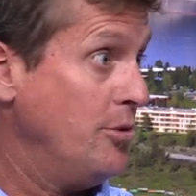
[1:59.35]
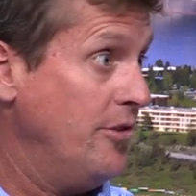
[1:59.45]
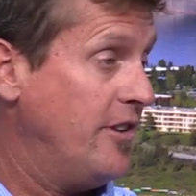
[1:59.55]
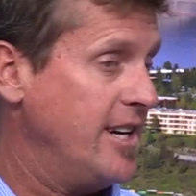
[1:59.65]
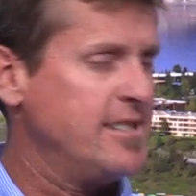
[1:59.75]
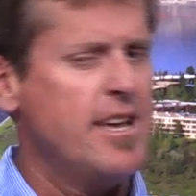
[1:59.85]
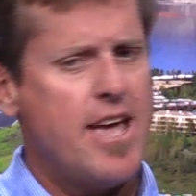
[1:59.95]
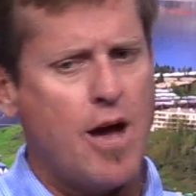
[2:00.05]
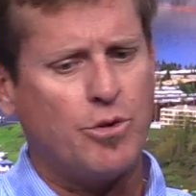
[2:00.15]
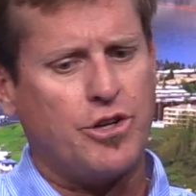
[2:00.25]
device.
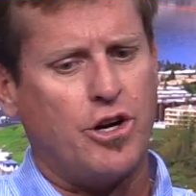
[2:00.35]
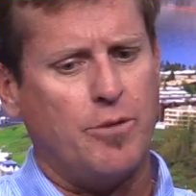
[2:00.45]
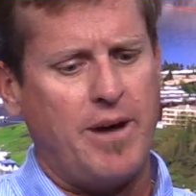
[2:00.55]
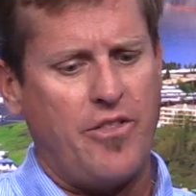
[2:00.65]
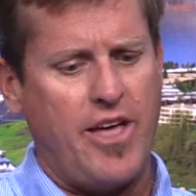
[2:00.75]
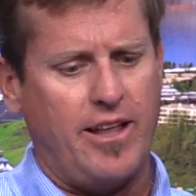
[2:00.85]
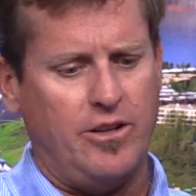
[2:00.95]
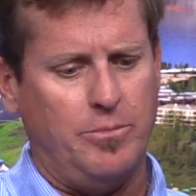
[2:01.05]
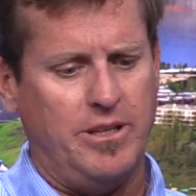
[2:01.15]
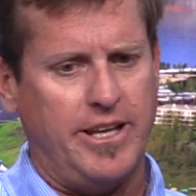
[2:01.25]
And we'll talk about that a
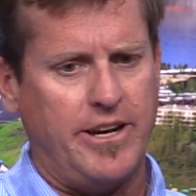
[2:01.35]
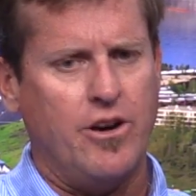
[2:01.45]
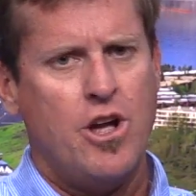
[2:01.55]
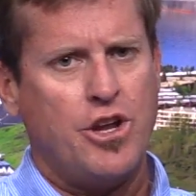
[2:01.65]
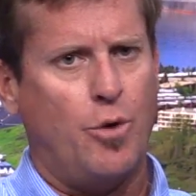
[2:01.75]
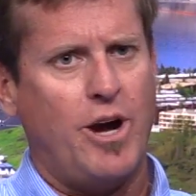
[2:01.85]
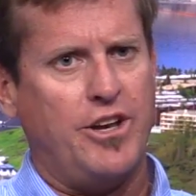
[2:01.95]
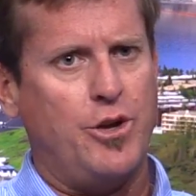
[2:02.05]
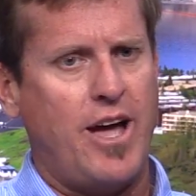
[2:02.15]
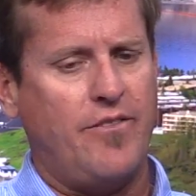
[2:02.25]
little bit later. You know, while I
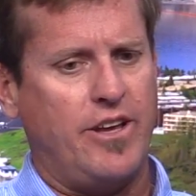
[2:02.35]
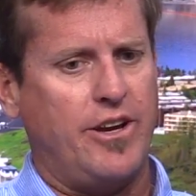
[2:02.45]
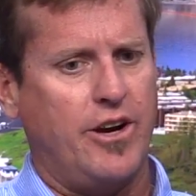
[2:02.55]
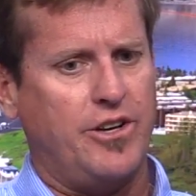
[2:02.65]
do have you here, I